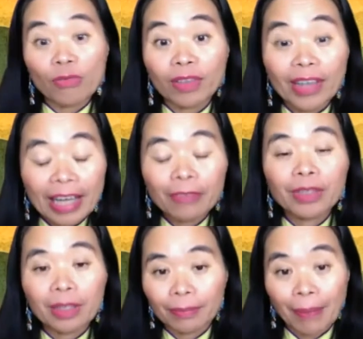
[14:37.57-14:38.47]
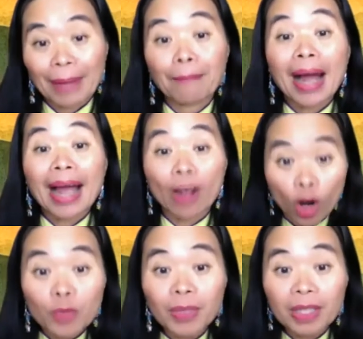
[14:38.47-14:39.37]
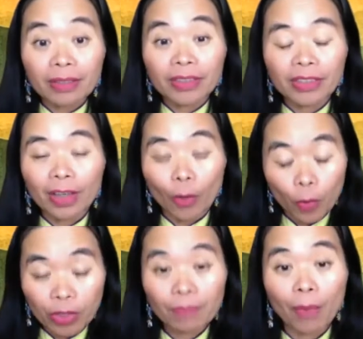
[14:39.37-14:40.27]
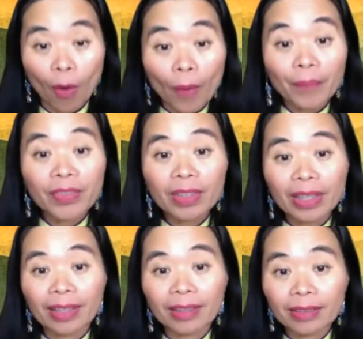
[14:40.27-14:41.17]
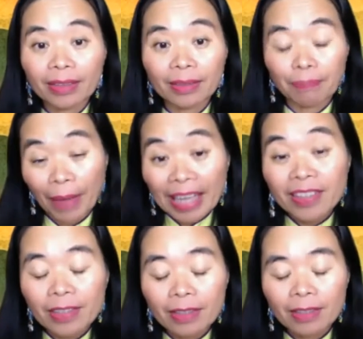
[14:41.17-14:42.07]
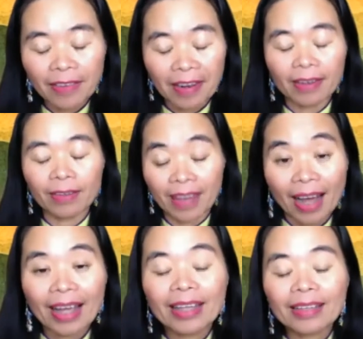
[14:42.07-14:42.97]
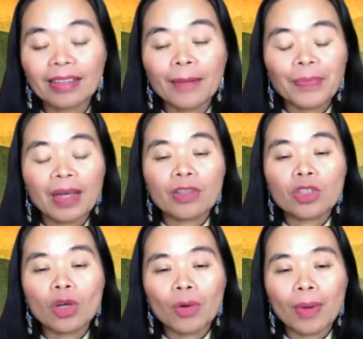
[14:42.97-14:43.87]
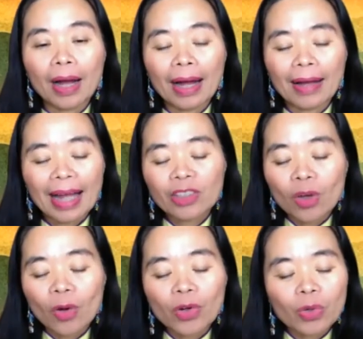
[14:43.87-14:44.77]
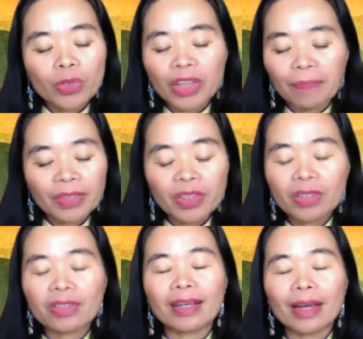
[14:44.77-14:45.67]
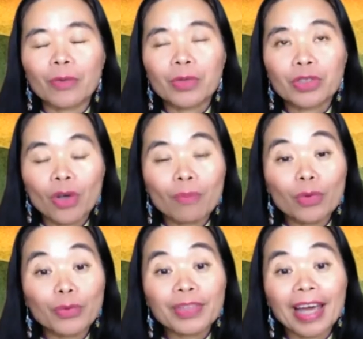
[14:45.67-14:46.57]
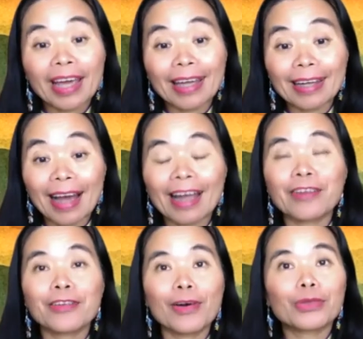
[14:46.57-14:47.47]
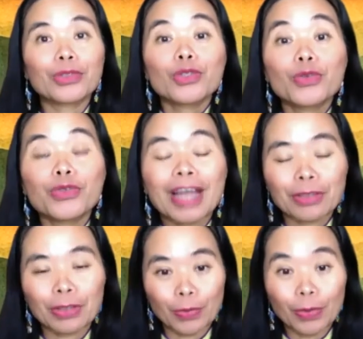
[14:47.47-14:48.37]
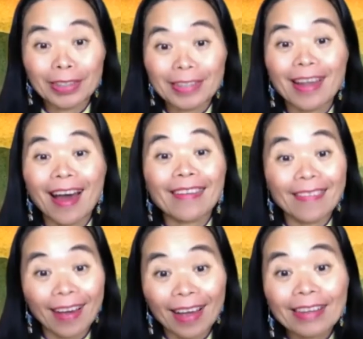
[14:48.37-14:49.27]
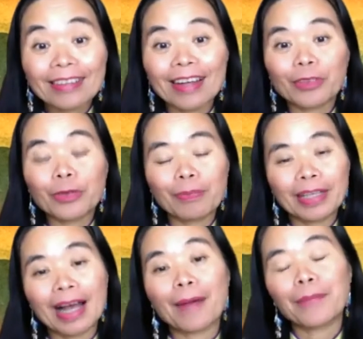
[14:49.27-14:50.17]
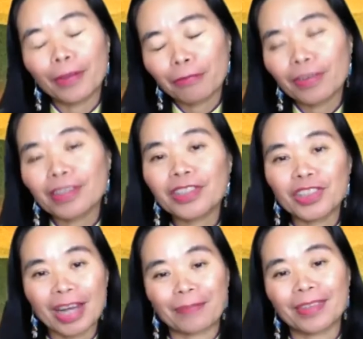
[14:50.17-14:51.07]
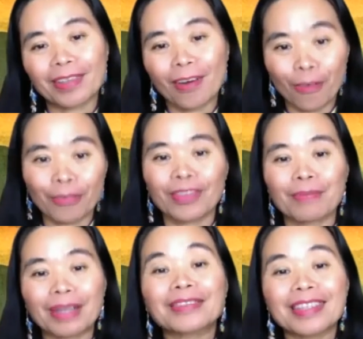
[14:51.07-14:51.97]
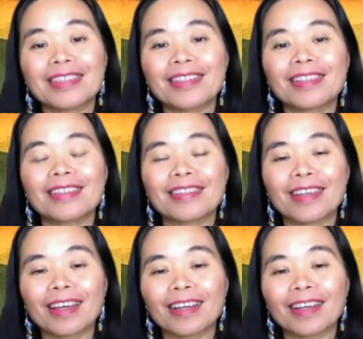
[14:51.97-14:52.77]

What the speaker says: even like my hospital, you know, was bombed and patients died. So I saw those images and I was so moved, and I wrote 2,000 words that night. That would become the first chapter of The Mountain Sing.